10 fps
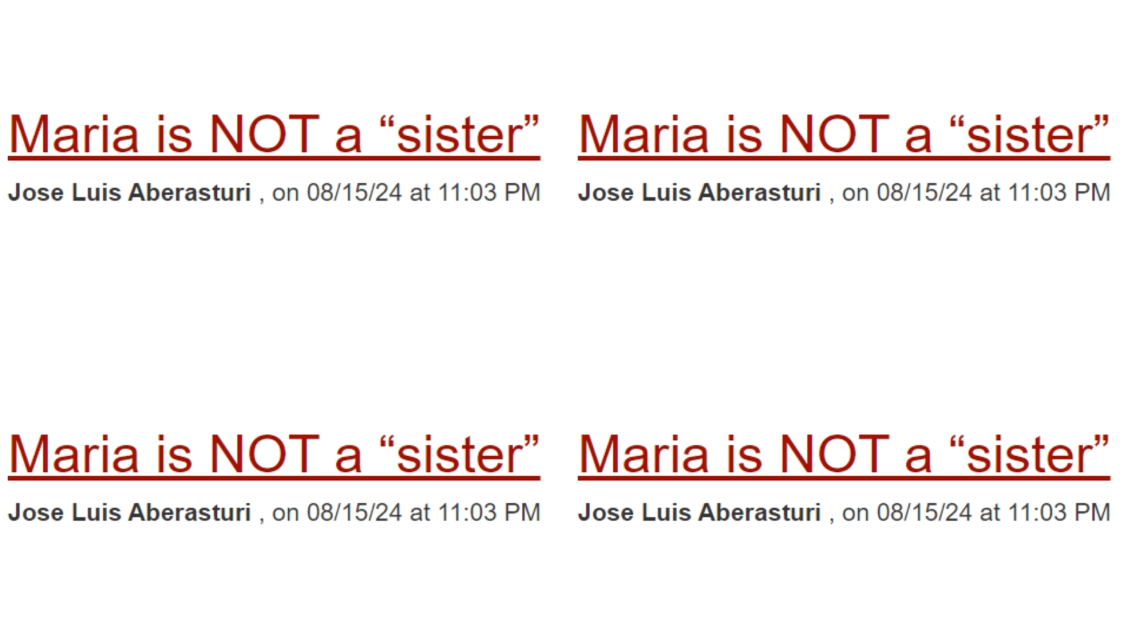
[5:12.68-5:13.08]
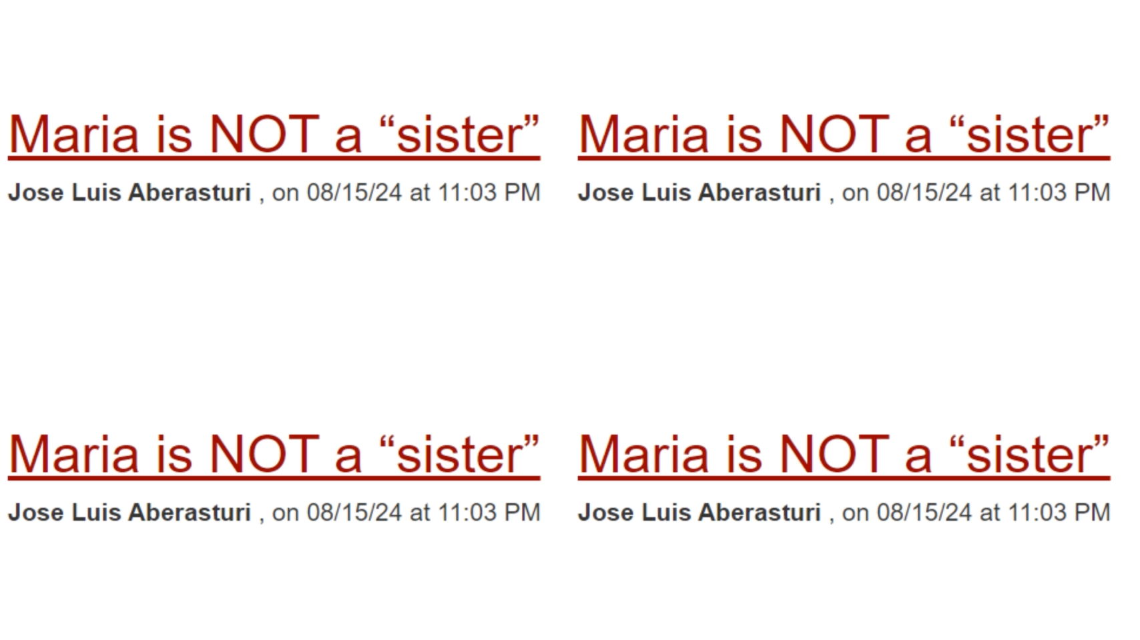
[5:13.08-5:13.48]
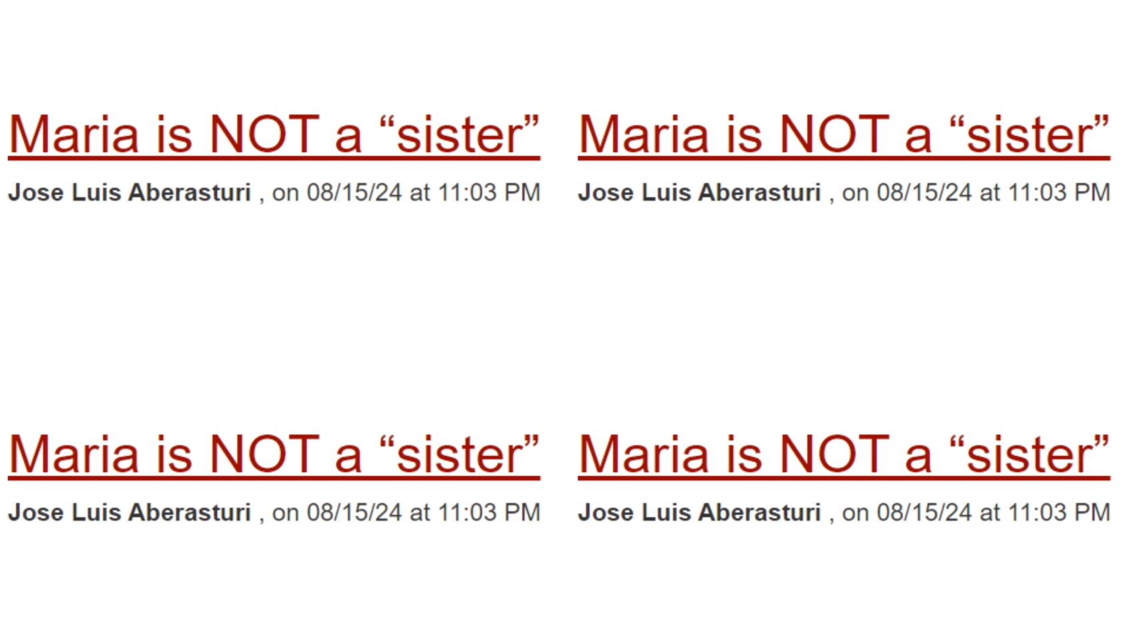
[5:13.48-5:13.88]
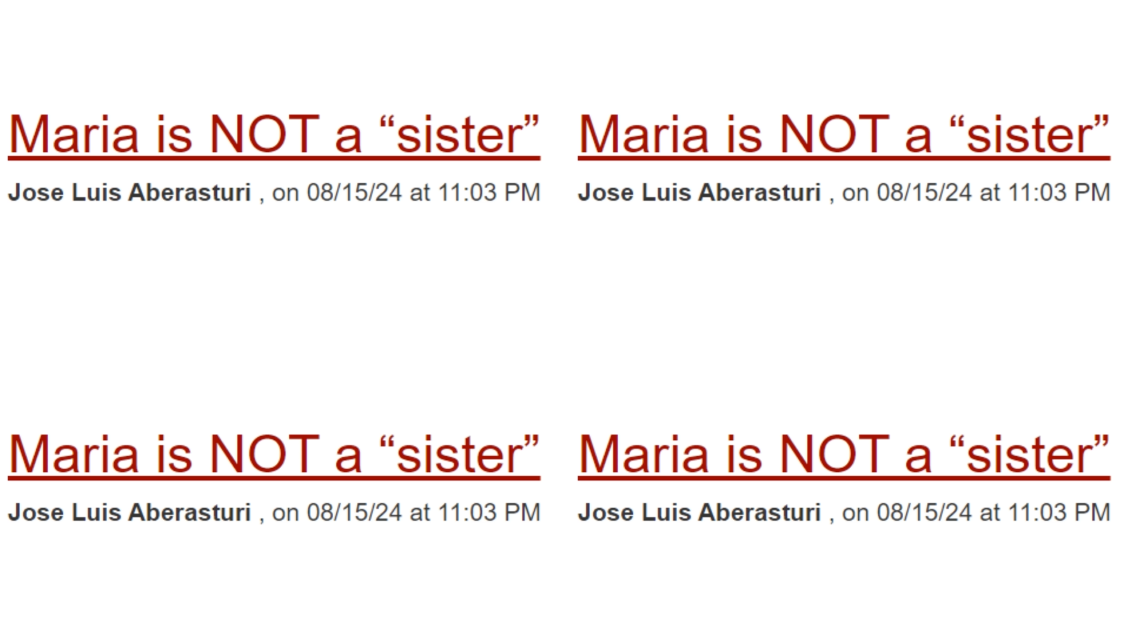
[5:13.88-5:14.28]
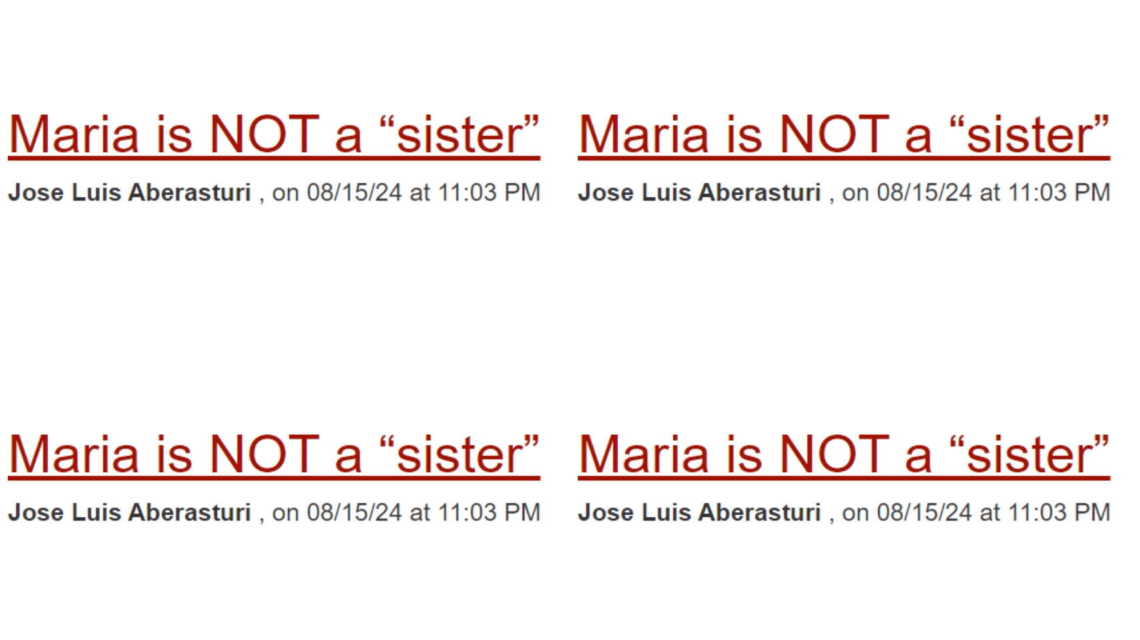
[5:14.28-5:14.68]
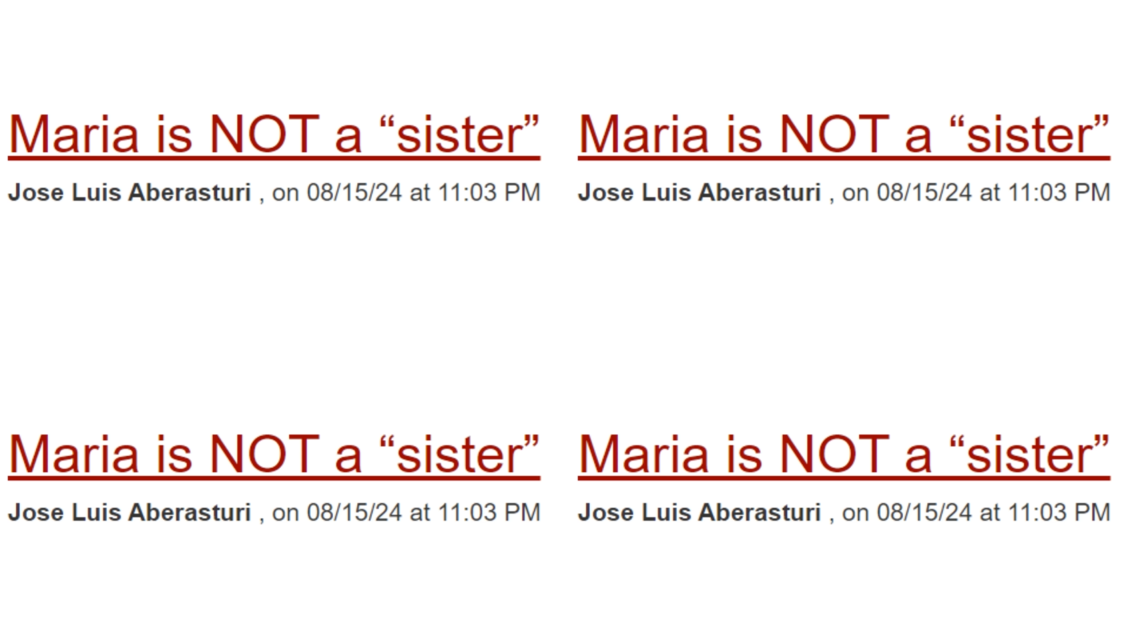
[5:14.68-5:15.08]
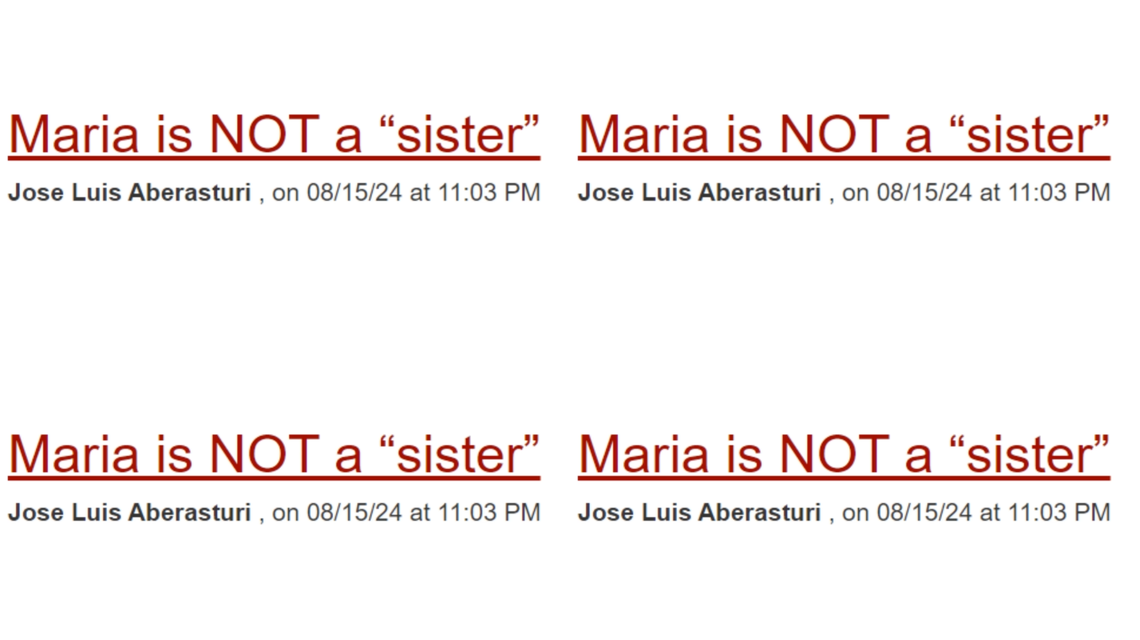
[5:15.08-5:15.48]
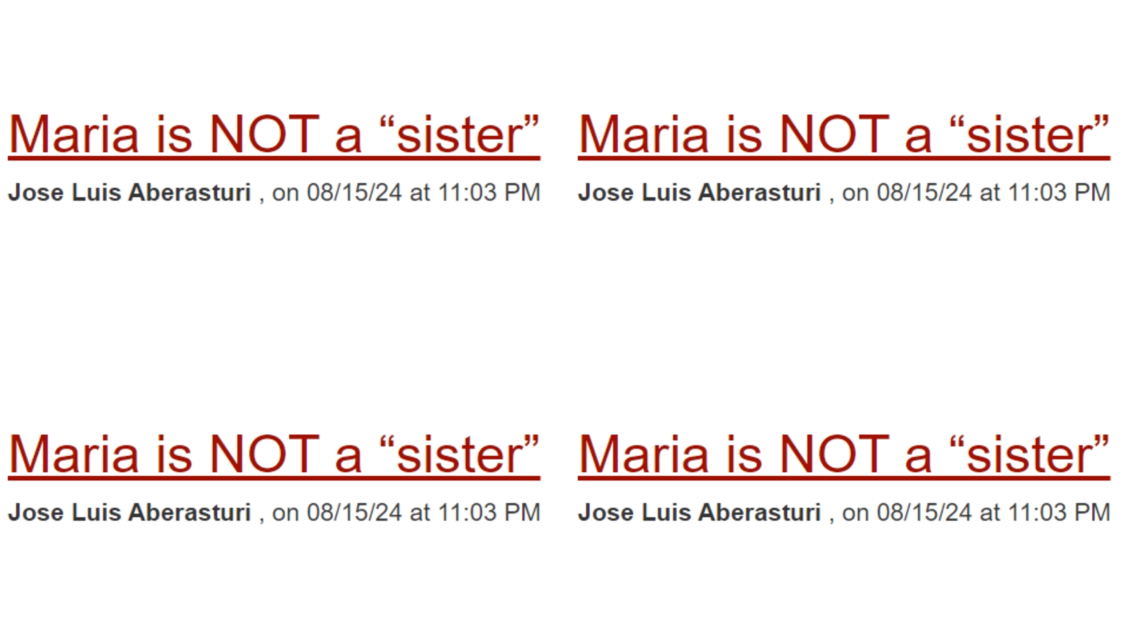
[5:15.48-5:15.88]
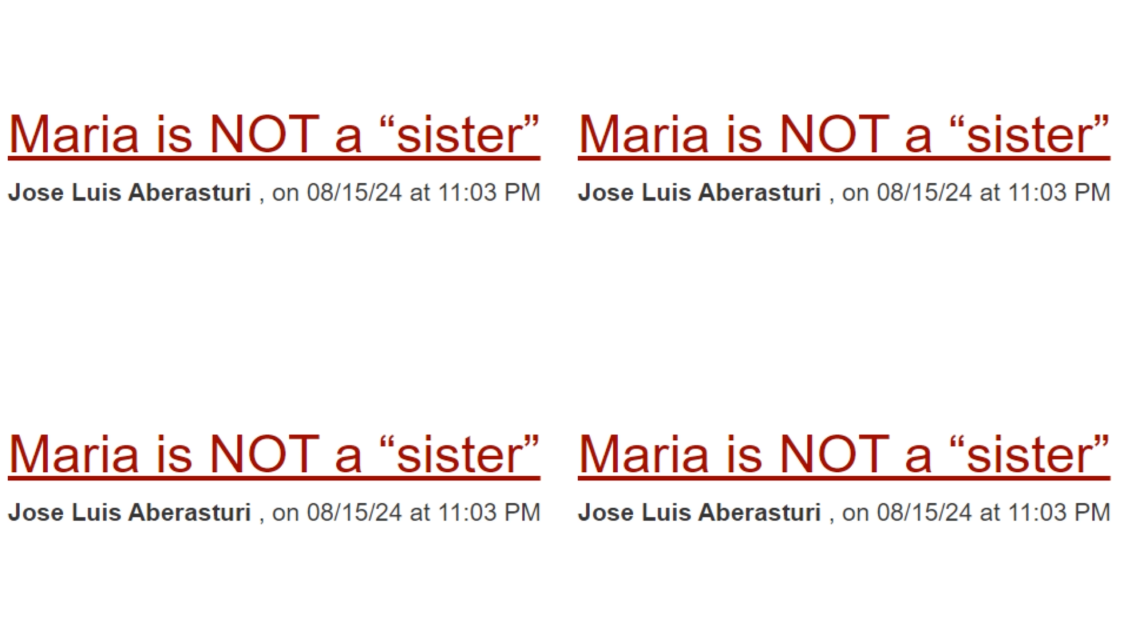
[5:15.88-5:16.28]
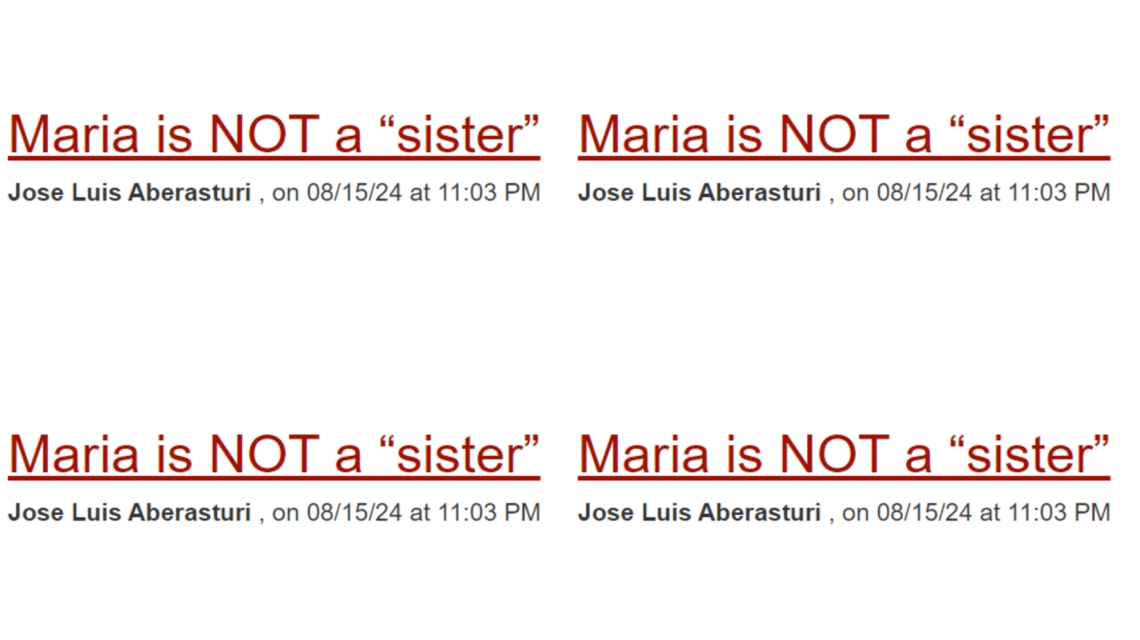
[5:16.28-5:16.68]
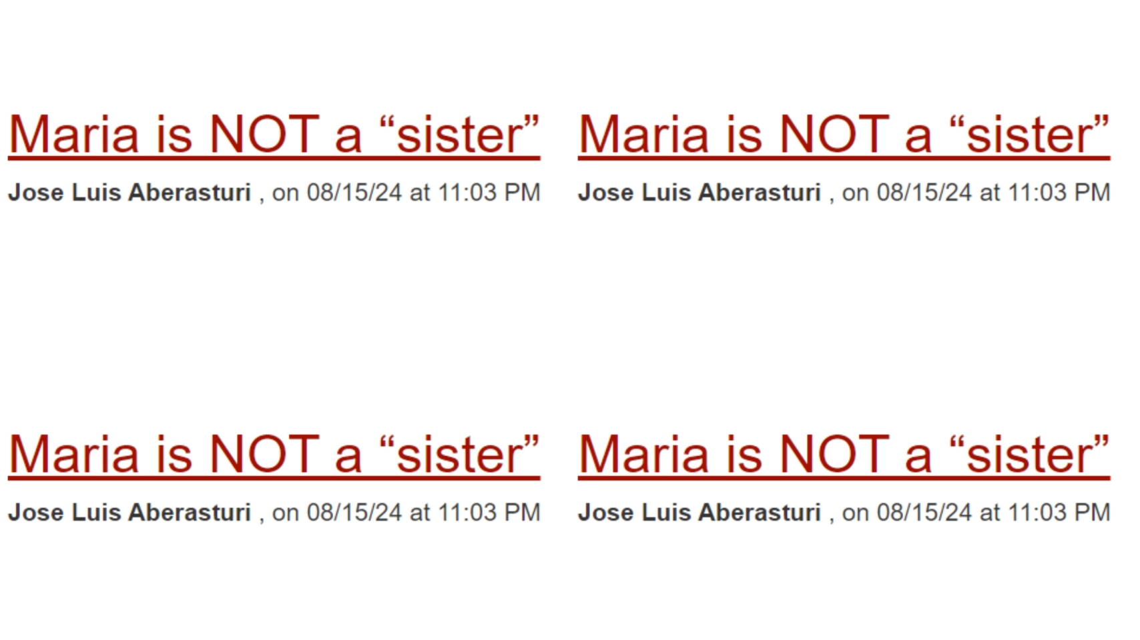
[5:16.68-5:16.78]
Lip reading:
Nobody's mouth can be seen.